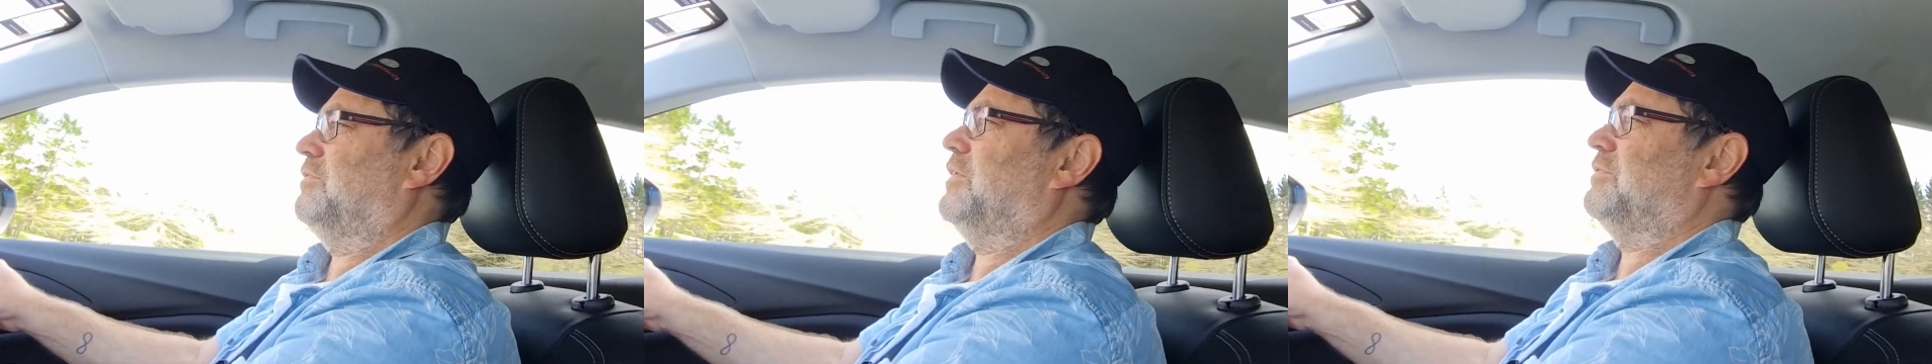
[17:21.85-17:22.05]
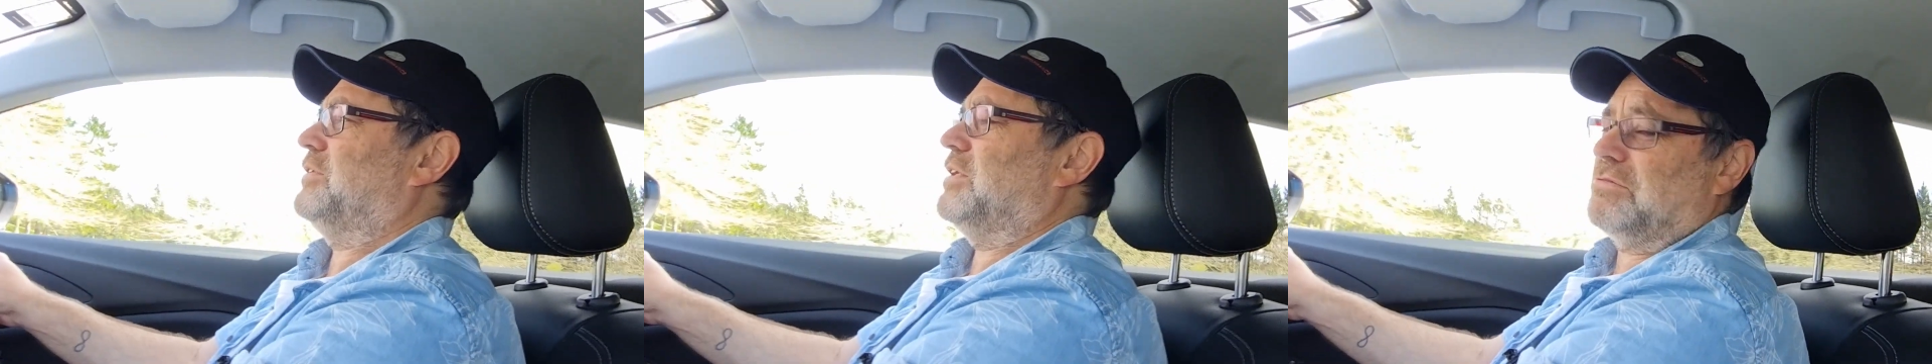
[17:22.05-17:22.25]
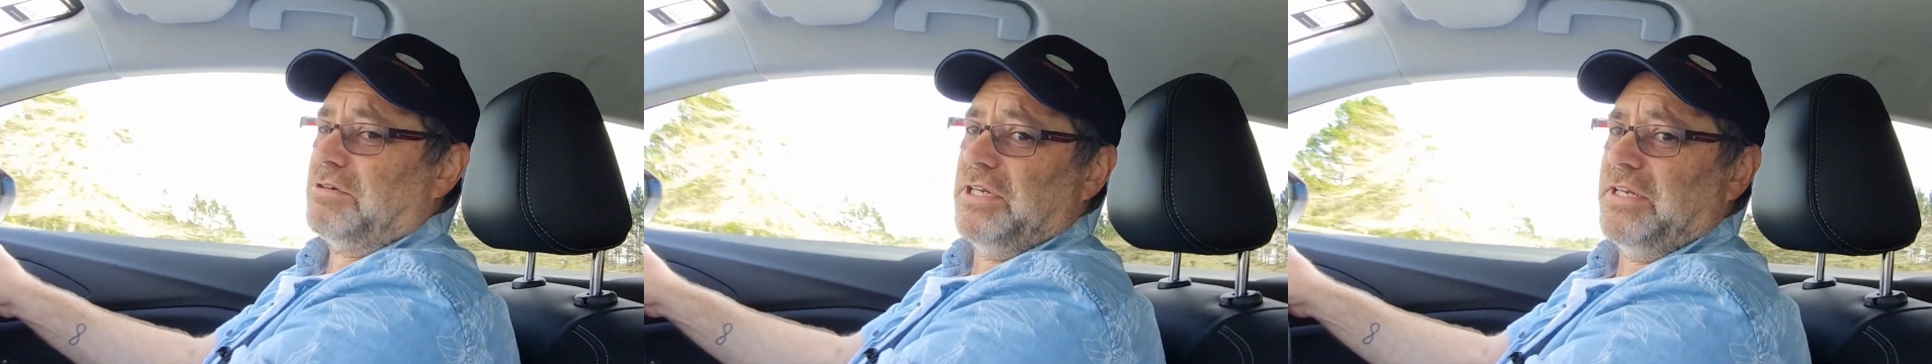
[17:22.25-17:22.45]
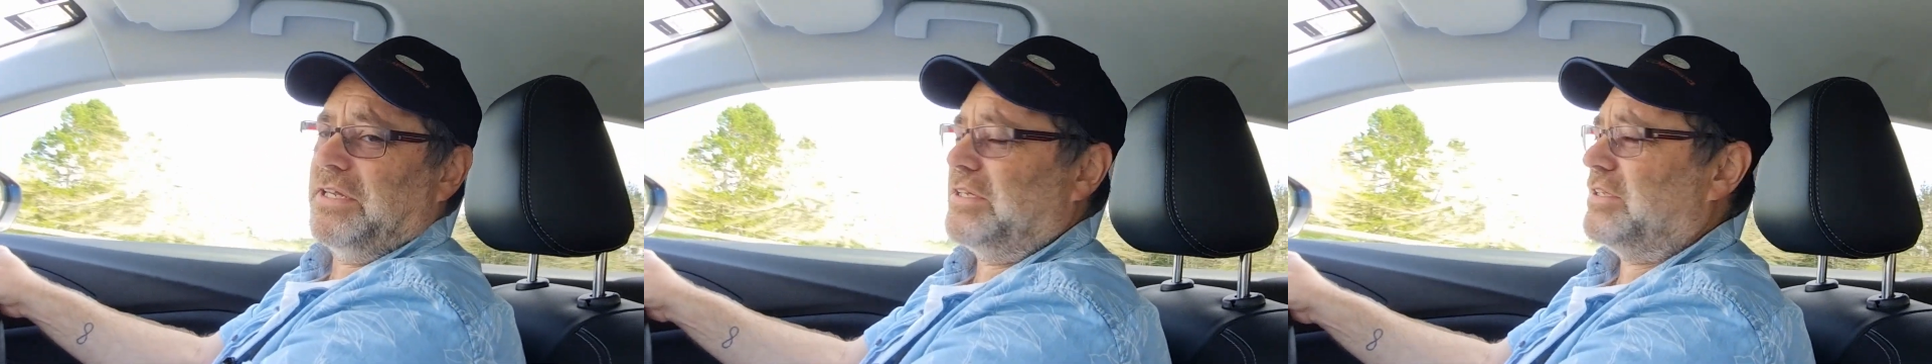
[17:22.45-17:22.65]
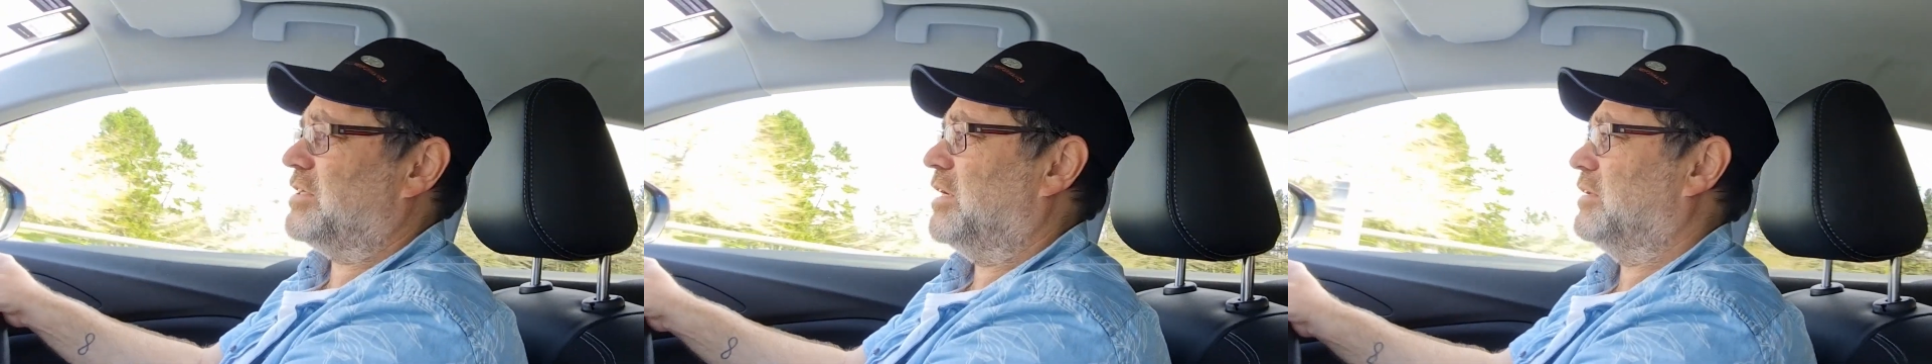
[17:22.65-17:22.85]
53
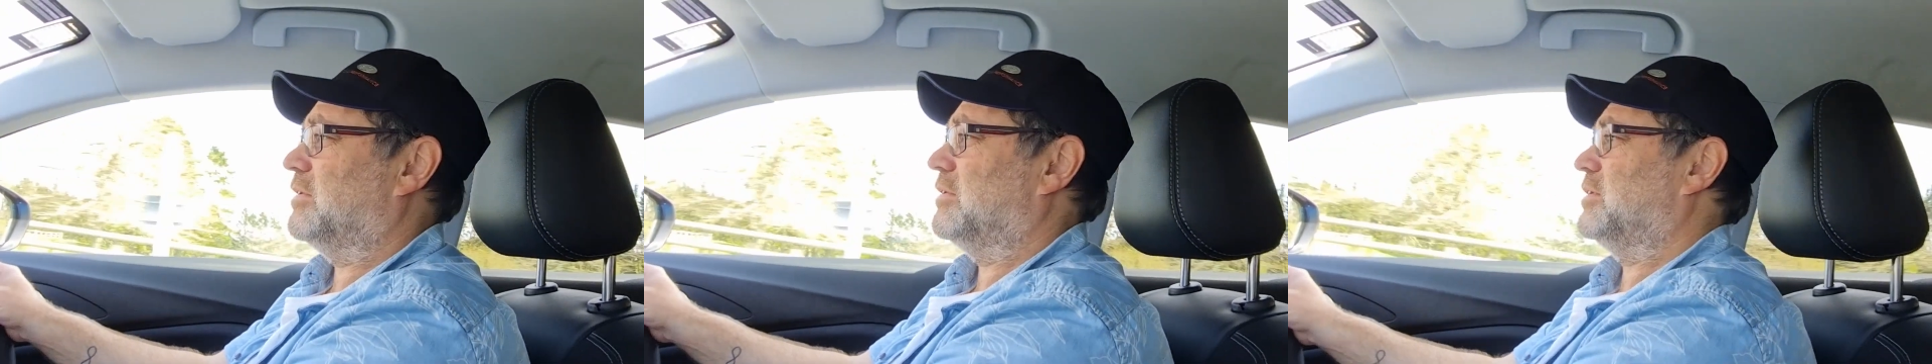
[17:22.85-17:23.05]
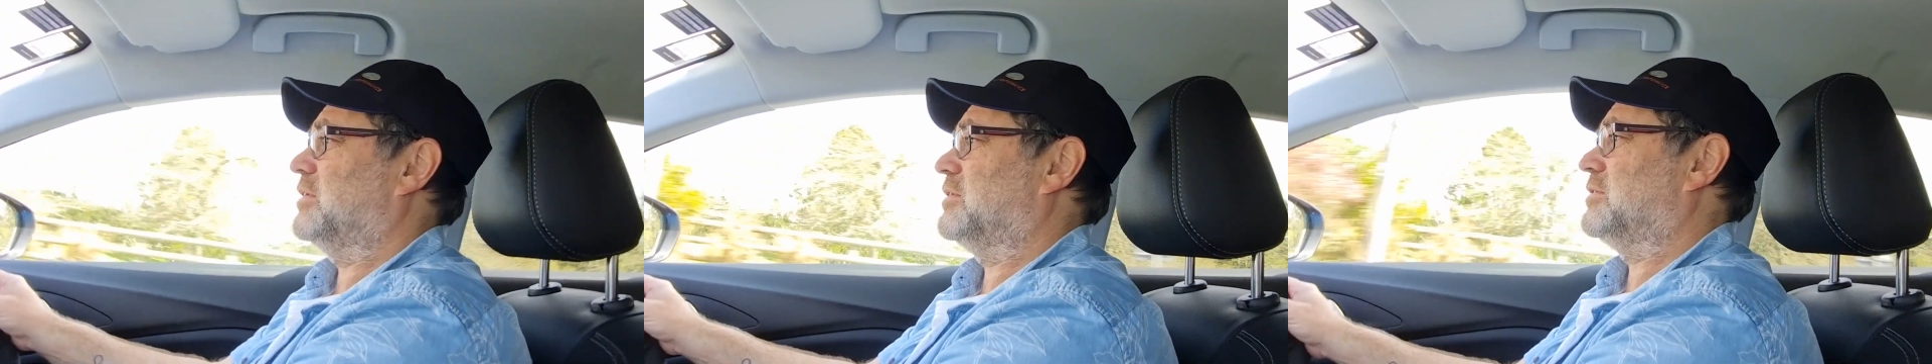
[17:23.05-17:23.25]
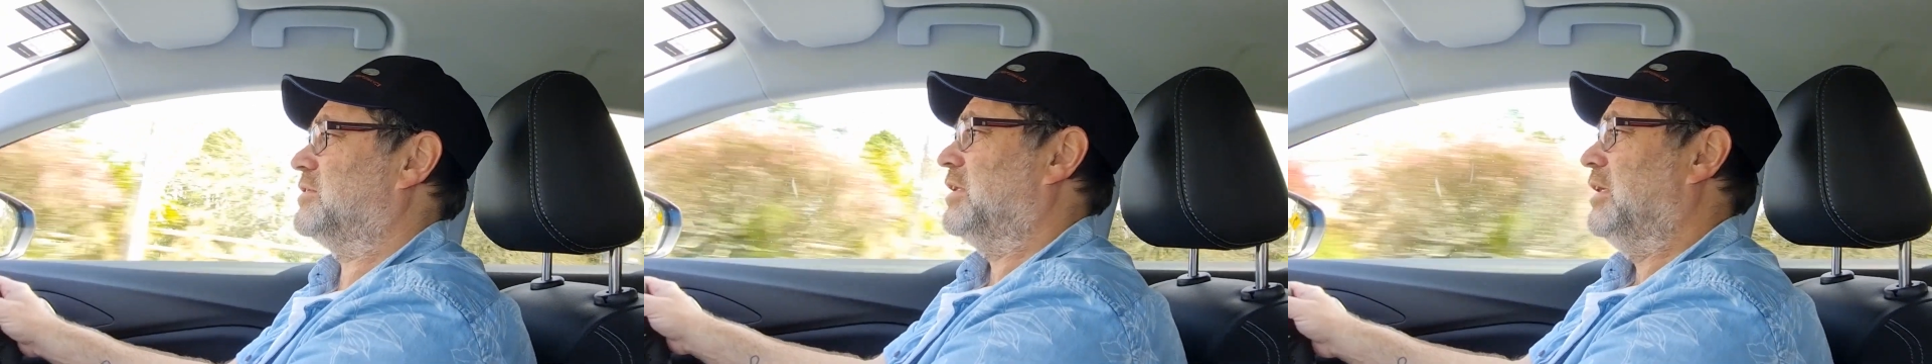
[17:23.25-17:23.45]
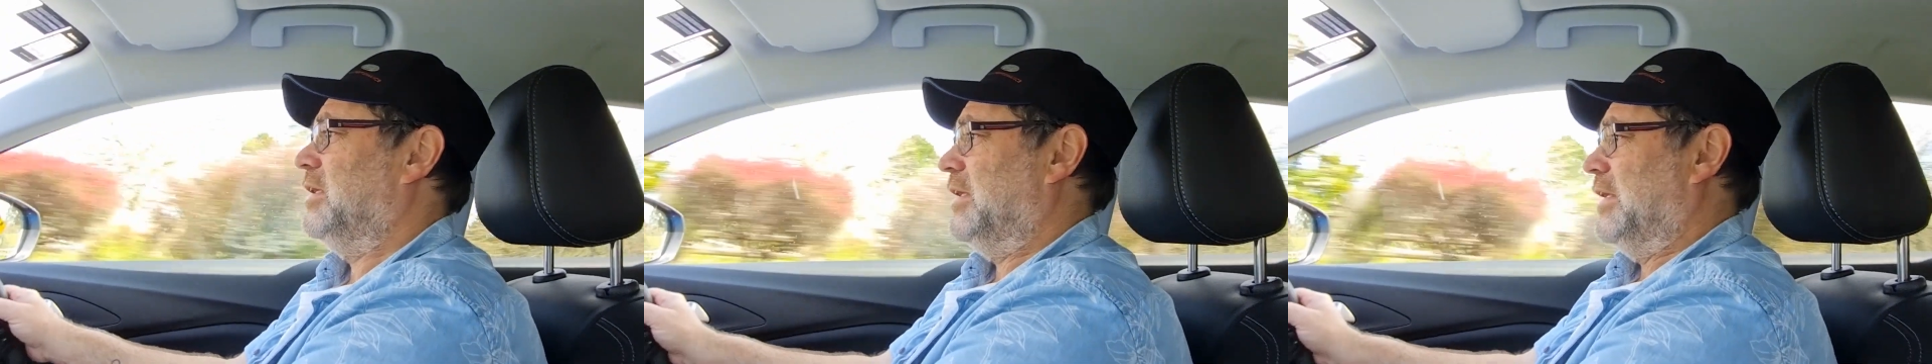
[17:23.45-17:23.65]
litre tank, I think it is.